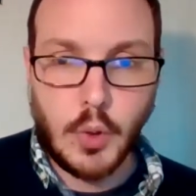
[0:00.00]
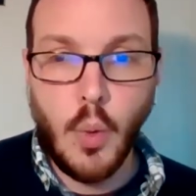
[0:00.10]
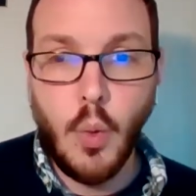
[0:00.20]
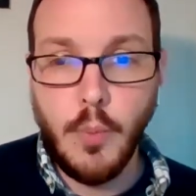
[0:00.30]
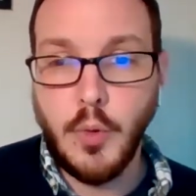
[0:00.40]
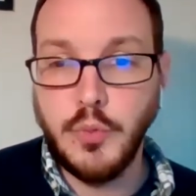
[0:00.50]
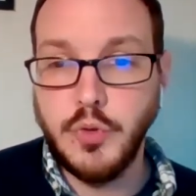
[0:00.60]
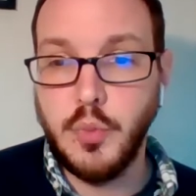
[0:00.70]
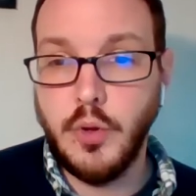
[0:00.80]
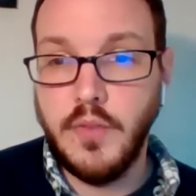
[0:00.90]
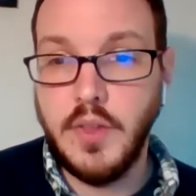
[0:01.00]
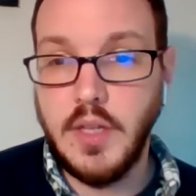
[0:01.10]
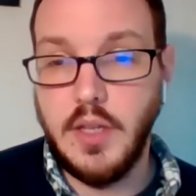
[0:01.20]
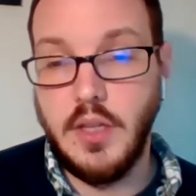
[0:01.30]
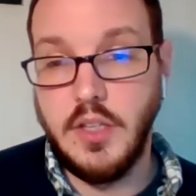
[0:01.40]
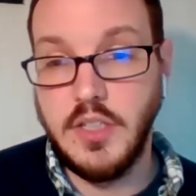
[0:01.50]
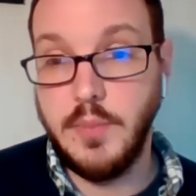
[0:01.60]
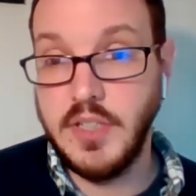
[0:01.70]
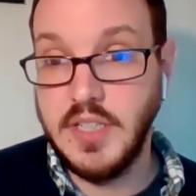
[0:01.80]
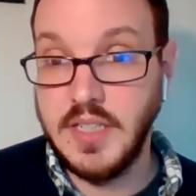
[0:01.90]
hormones, one of the
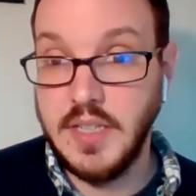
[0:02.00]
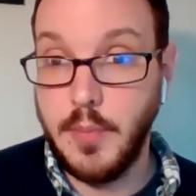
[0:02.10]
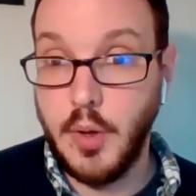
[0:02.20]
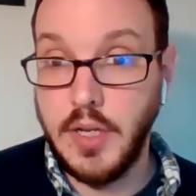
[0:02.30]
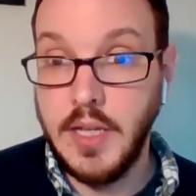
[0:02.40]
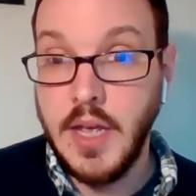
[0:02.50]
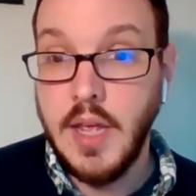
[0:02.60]
substances in the body